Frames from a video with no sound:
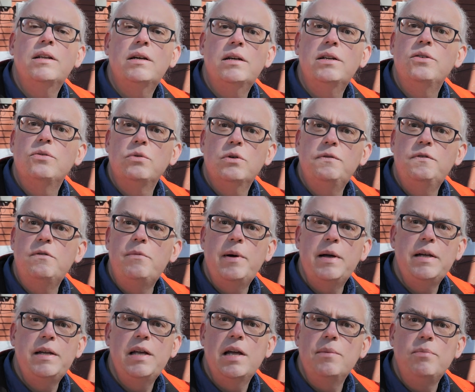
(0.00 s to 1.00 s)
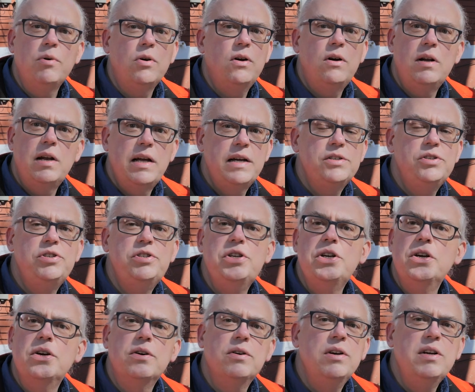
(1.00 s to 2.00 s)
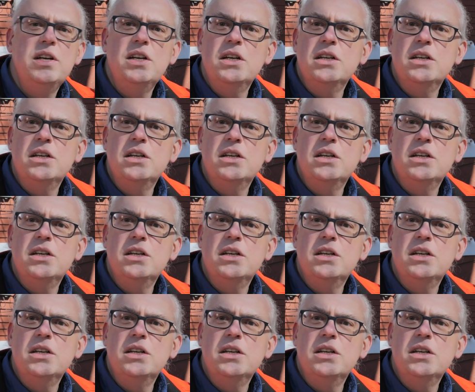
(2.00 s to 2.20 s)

on the roof of my camper all last year.